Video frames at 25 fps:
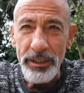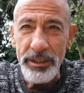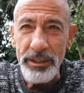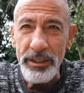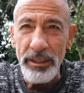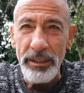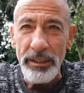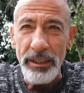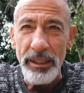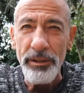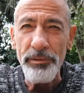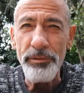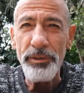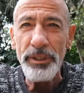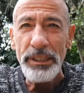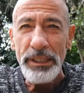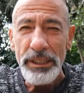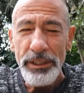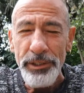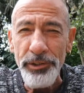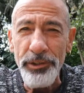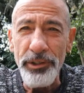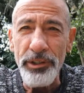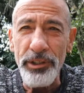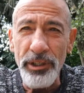So in other words, in
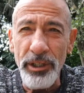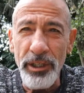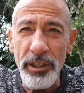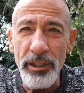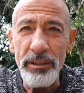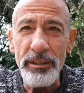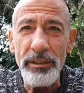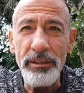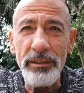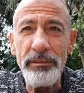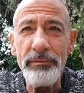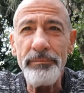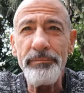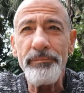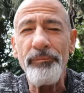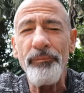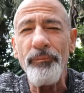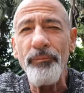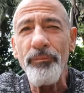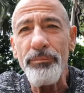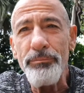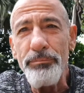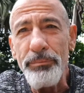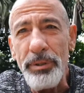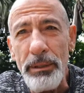your garden,
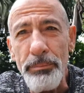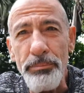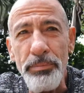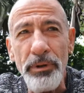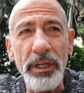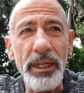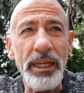people